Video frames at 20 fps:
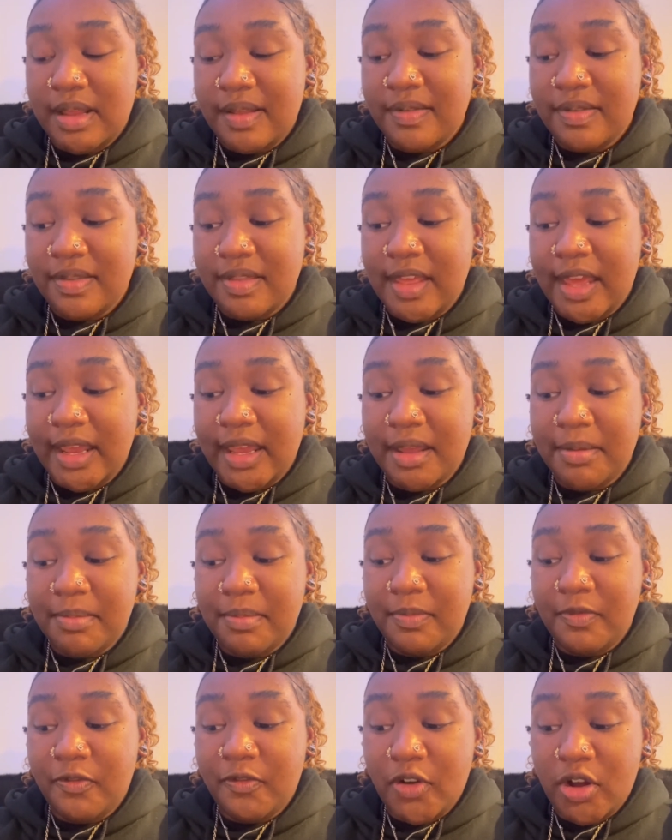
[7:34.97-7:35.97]
that can
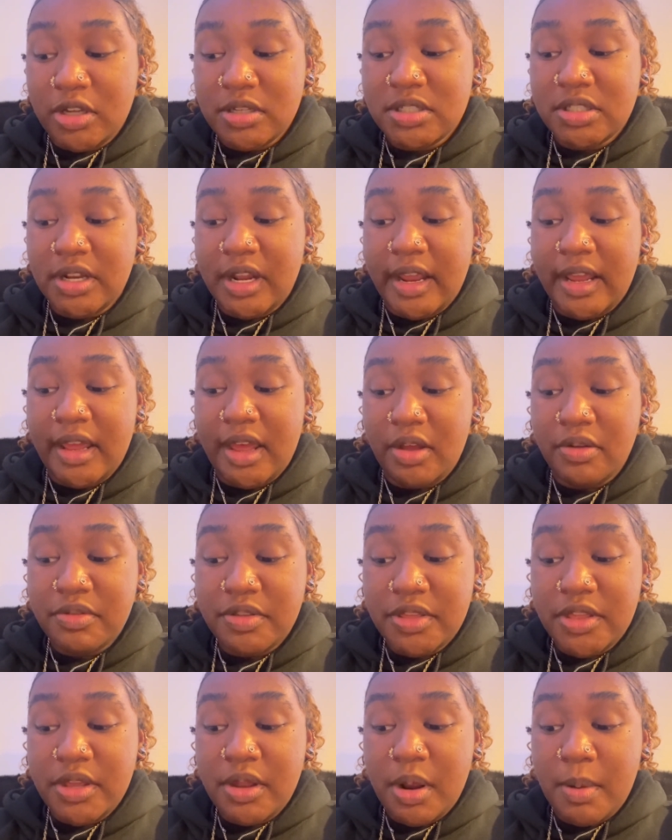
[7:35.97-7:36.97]
foster a
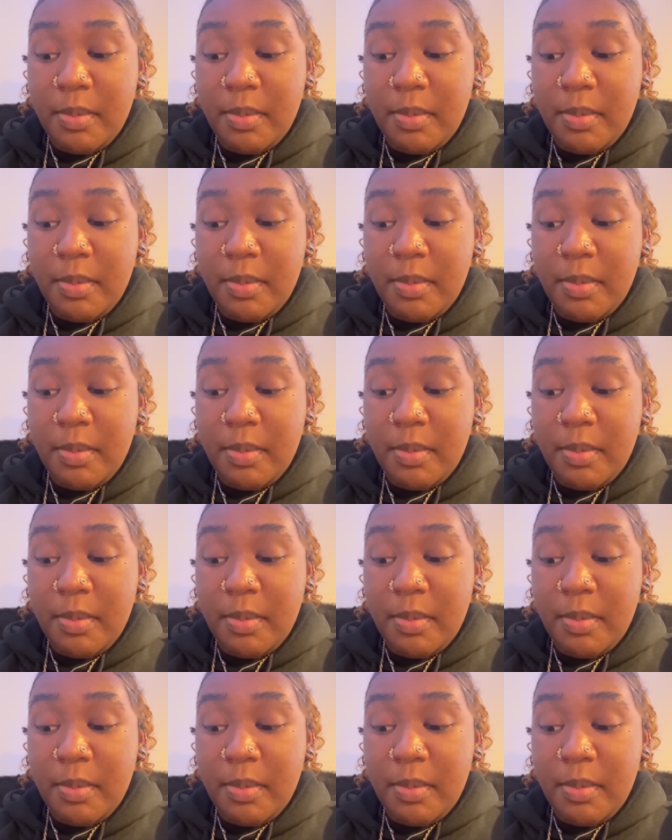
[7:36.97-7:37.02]
healthier,